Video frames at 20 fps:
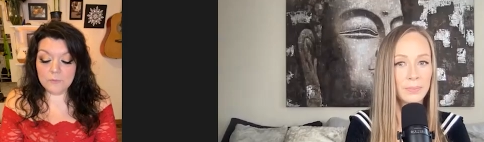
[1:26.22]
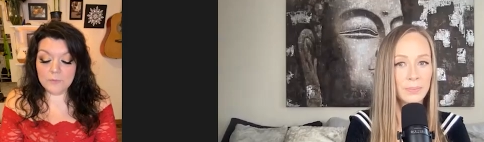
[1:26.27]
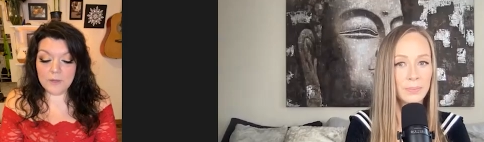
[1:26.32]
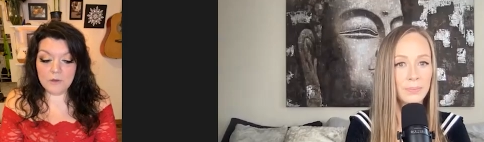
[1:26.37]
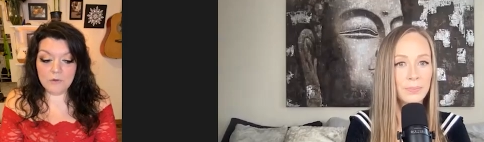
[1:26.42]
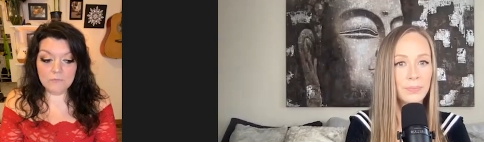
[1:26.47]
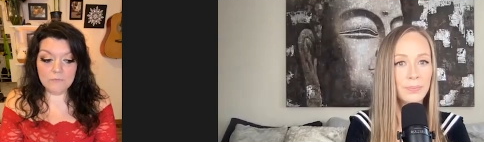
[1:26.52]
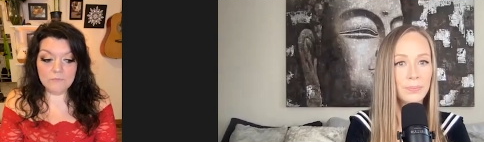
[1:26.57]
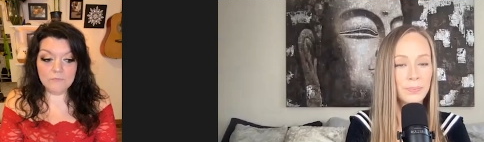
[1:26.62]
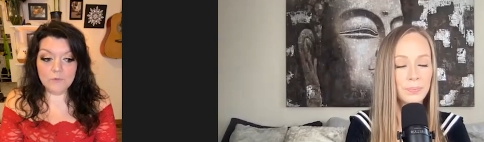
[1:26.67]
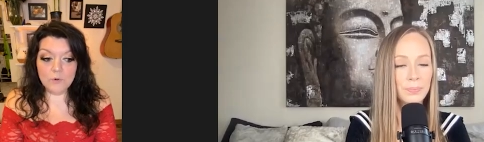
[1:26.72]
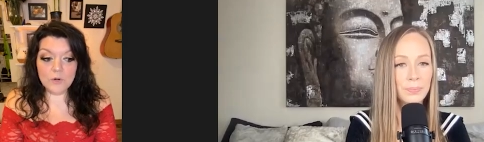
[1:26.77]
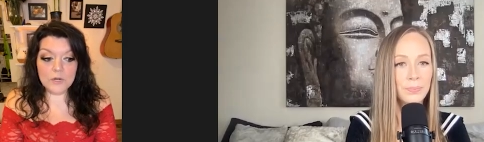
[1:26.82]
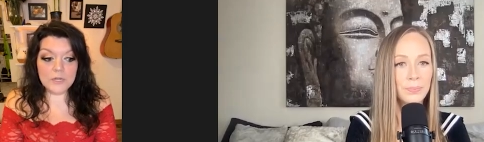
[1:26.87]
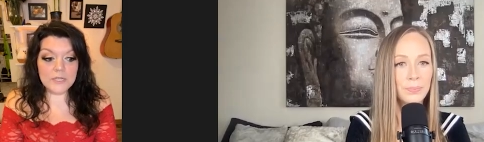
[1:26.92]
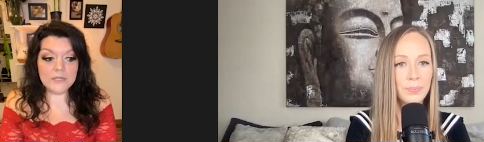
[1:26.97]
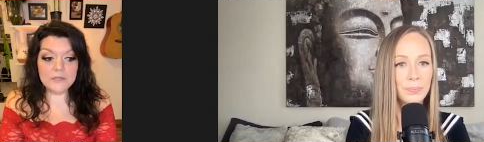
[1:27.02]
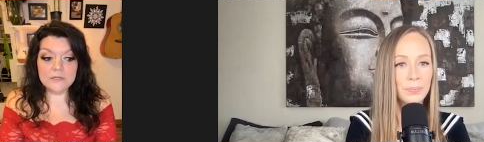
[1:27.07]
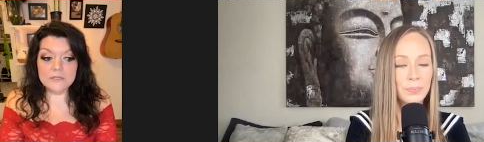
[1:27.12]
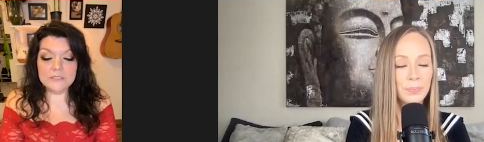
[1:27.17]
Speaker 1: about four
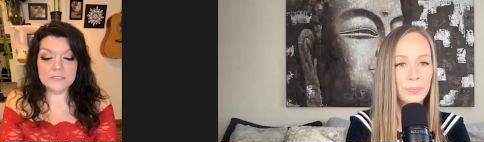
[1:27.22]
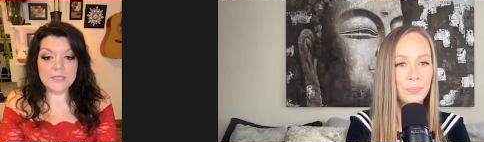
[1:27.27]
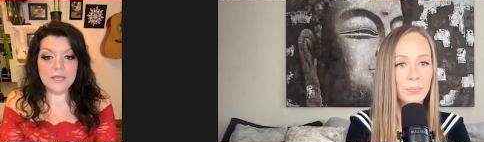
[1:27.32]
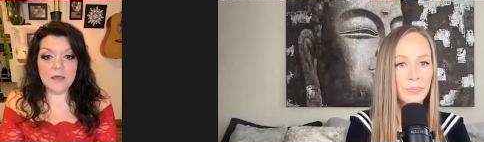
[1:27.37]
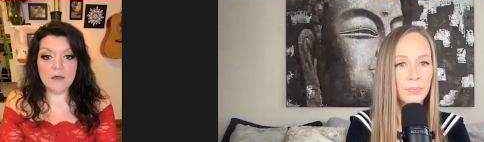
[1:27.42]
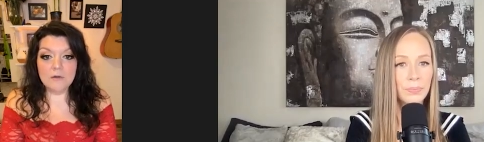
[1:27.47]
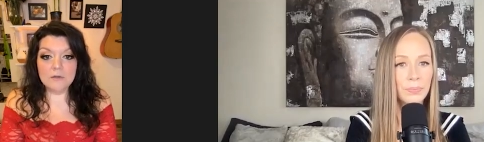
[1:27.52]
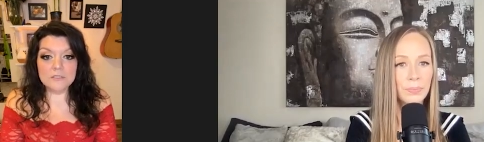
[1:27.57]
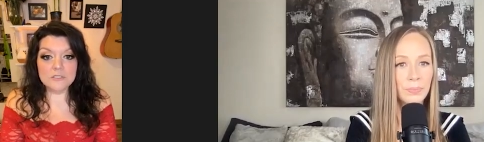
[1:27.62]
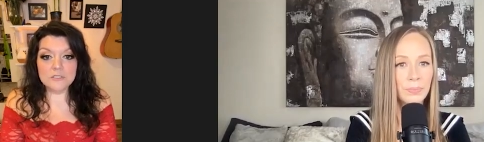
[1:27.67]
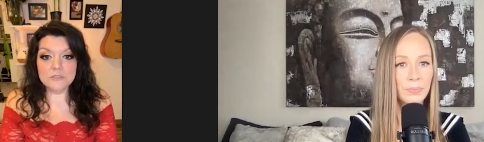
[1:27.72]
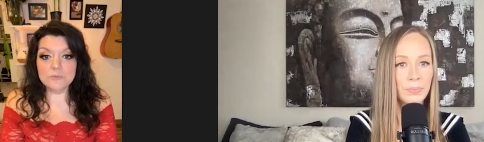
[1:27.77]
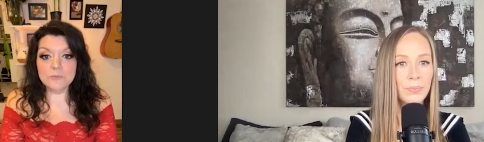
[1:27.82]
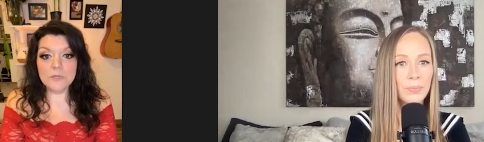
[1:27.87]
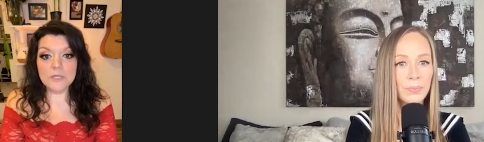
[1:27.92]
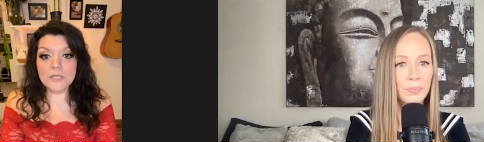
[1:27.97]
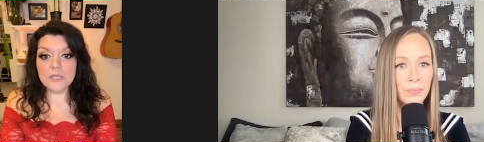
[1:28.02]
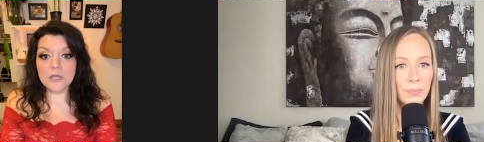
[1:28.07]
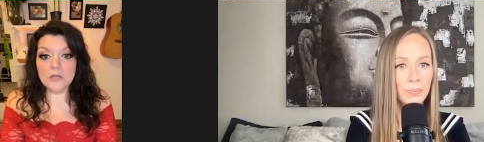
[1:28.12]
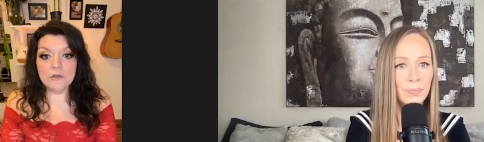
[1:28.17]
years now it's just
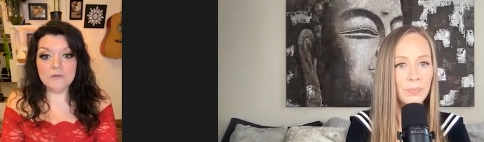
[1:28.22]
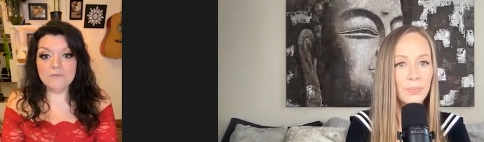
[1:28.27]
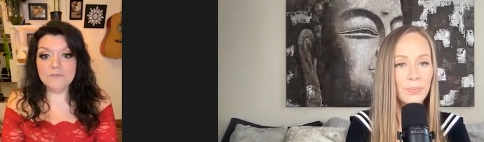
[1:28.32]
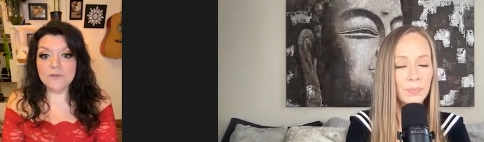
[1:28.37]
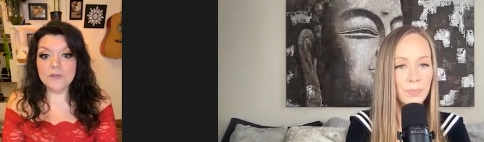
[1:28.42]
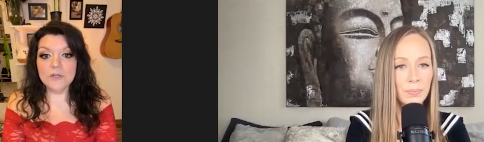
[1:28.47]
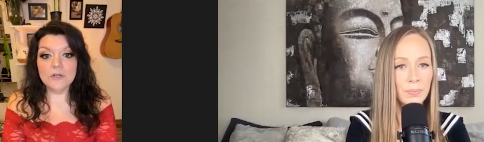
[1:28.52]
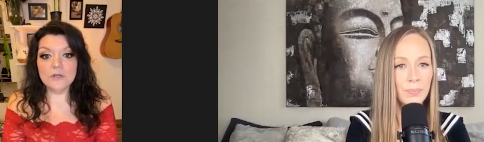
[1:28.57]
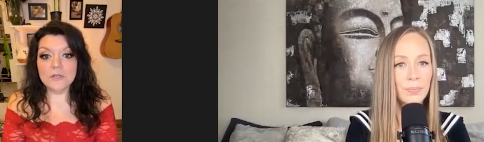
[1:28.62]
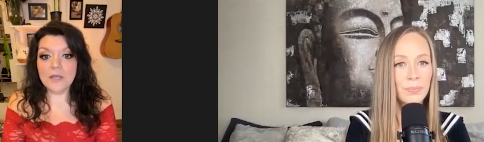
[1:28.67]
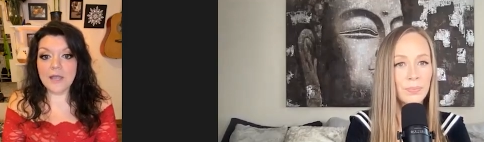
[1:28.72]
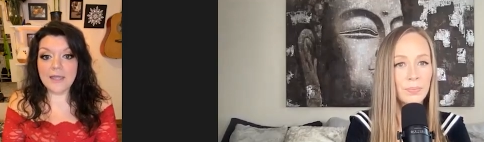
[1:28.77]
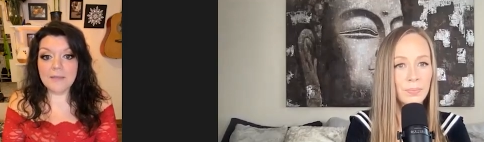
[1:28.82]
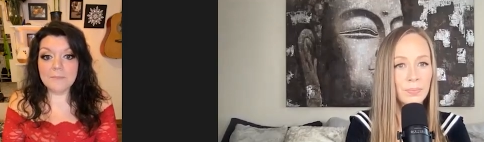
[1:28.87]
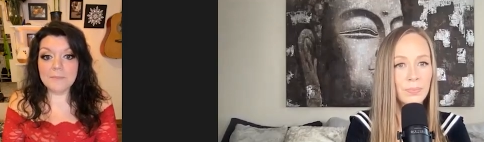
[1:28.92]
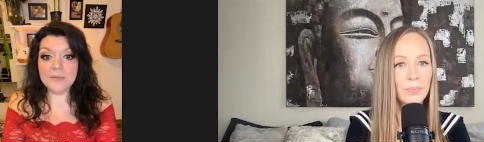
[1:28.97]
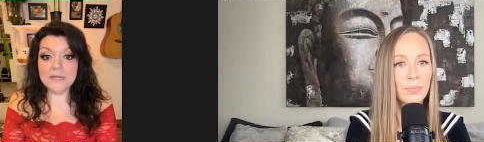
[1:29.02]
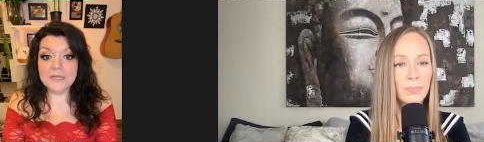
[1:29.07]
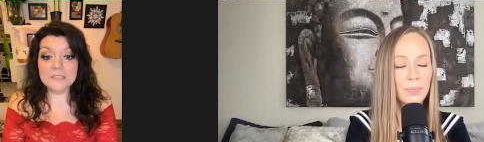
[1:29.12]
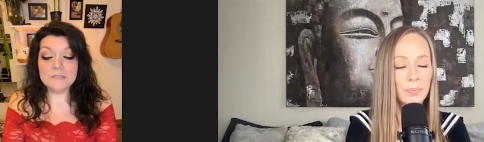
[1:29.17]
really good for your
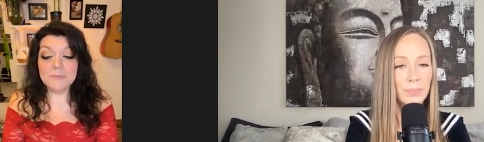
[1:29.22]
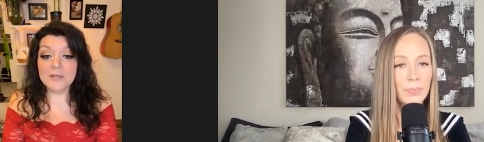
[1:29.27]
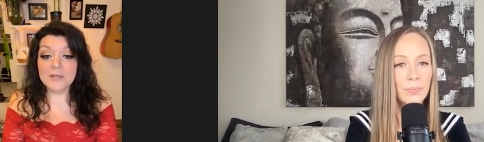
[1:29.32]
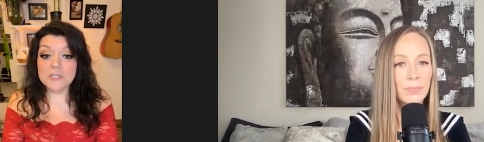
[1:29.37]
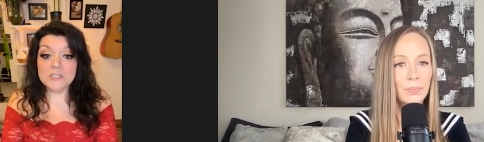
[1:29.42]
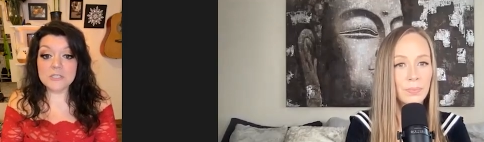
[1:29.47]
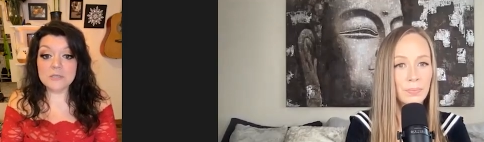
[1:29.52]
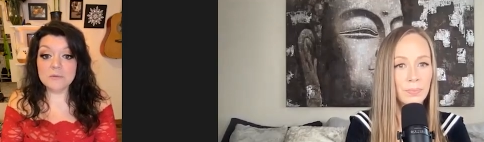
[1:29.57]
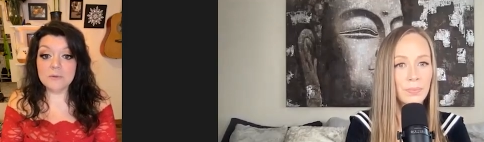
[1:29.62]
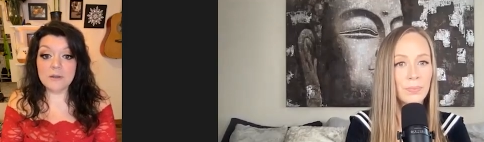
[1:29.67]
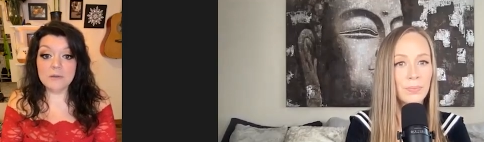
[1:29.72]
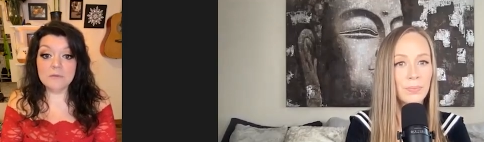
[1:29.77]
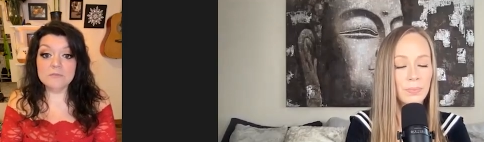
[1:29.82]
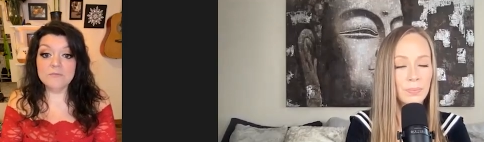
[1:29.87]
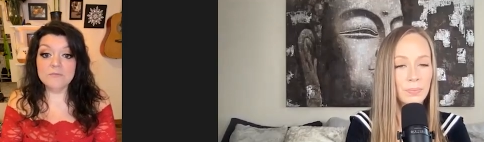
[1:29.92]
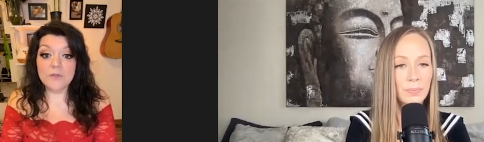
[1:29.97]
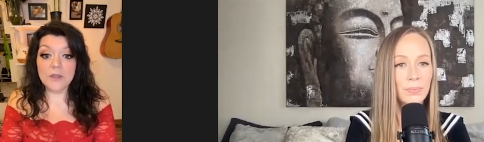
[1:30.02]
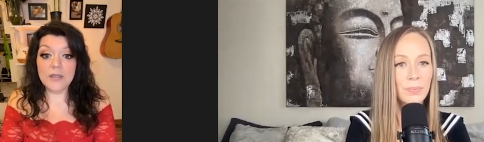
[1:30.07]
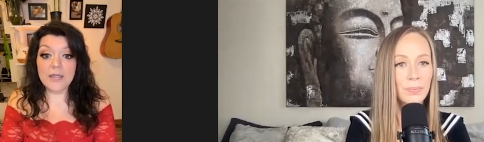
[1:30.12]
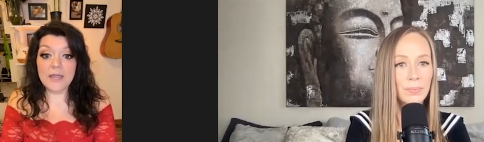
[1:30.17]
alignment especially when i
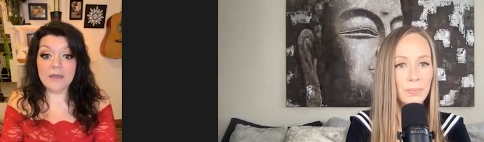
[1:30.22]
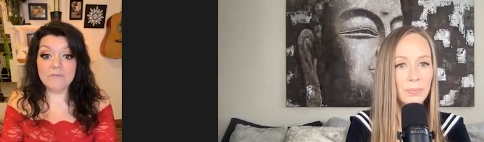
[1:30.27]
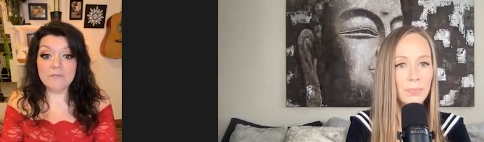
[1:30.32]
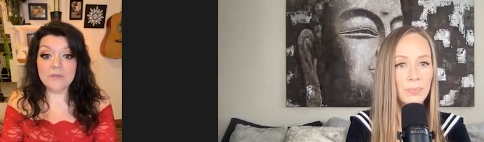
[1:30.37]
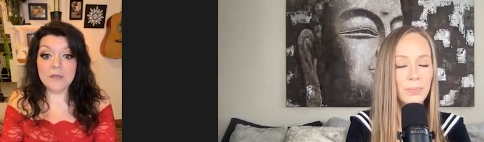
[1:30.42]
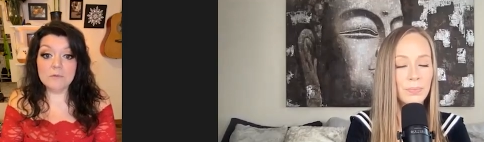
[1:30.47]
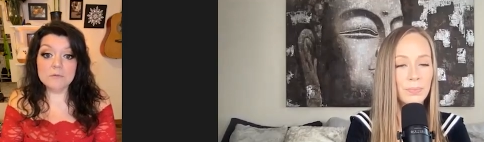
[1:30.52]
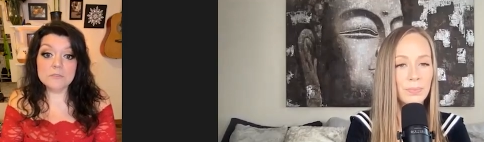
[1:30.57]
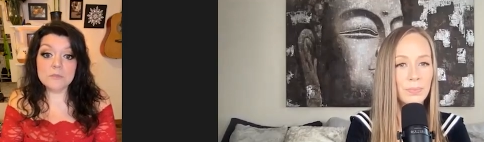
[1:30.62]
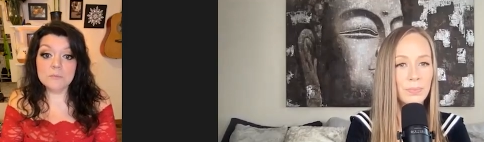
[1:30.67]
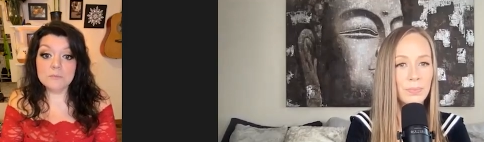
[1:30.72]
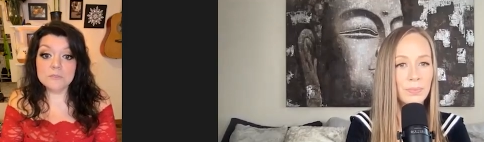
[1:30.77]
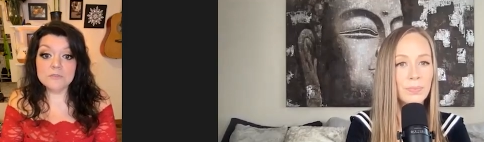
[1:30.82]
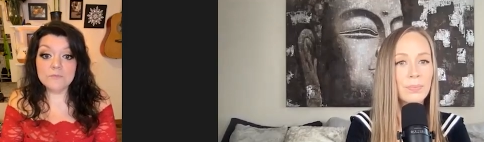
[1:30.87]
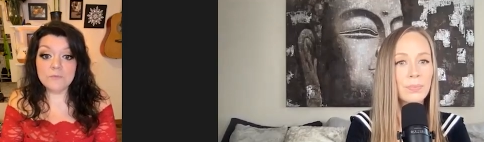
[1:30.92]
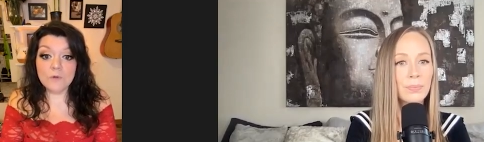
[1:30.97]
was very heavy i was almost